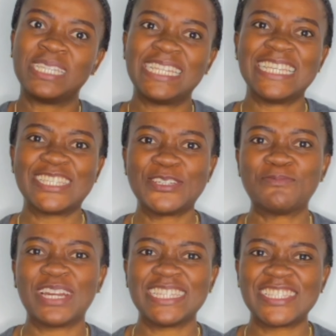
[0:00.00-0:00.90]
let's jump
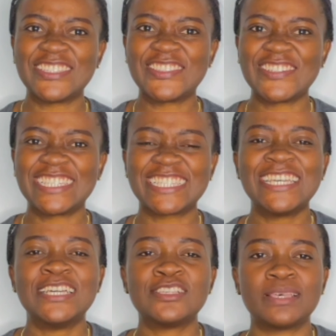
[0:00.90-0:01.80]
right into it.
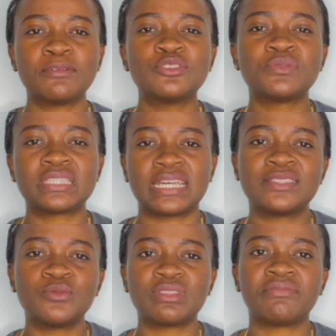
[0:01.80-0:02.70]
So I'm going to be
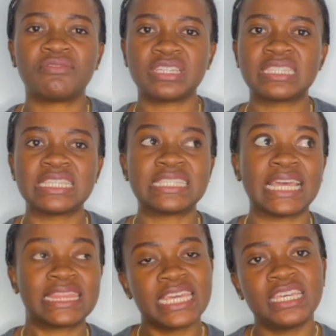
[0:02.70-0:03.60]
starting with the first things I
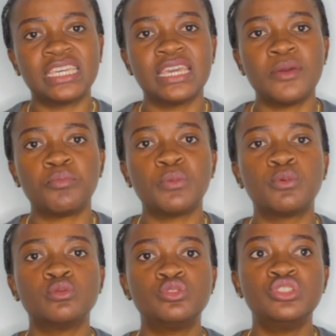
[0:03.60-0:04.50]
think
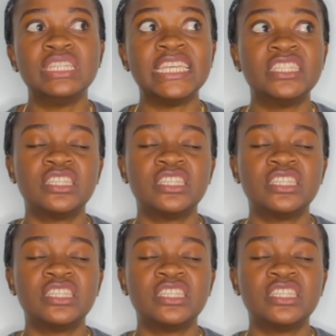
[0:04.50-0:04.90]
people need